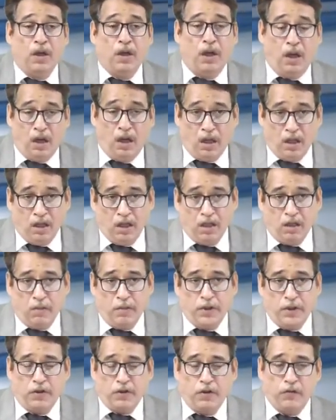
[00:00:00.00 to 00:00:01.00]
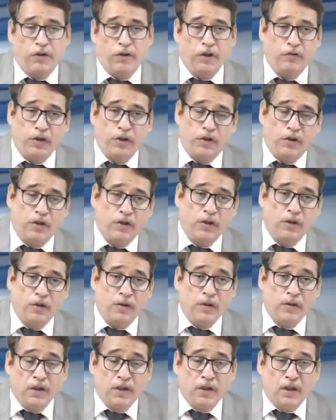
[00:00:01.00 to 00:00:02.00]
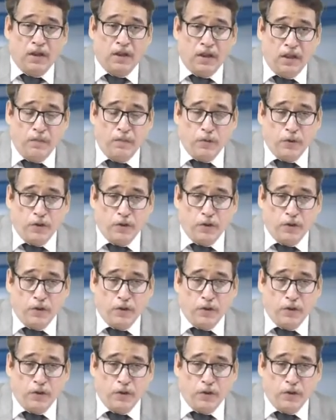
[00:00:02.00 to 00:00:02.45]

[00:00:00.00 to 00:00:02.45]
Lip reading: a little bit of what we call input